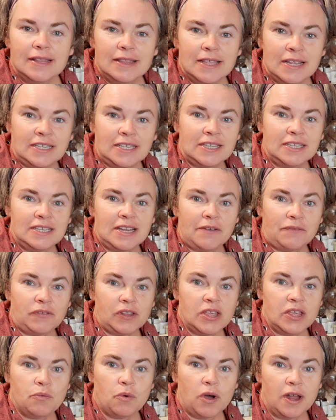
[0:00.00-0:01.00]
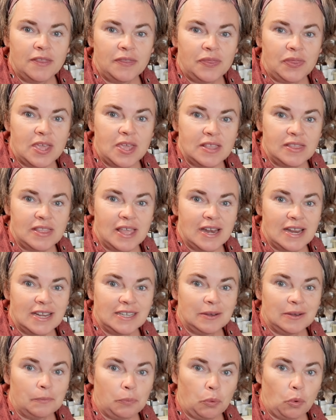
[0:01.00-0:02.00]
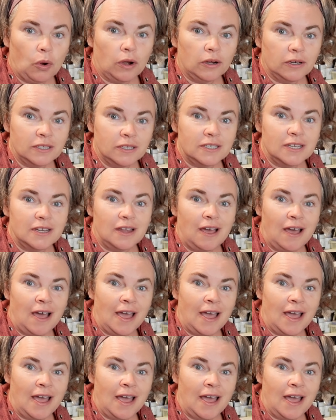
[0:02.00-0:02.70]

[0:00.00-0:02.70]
This is definitely one thing that is important.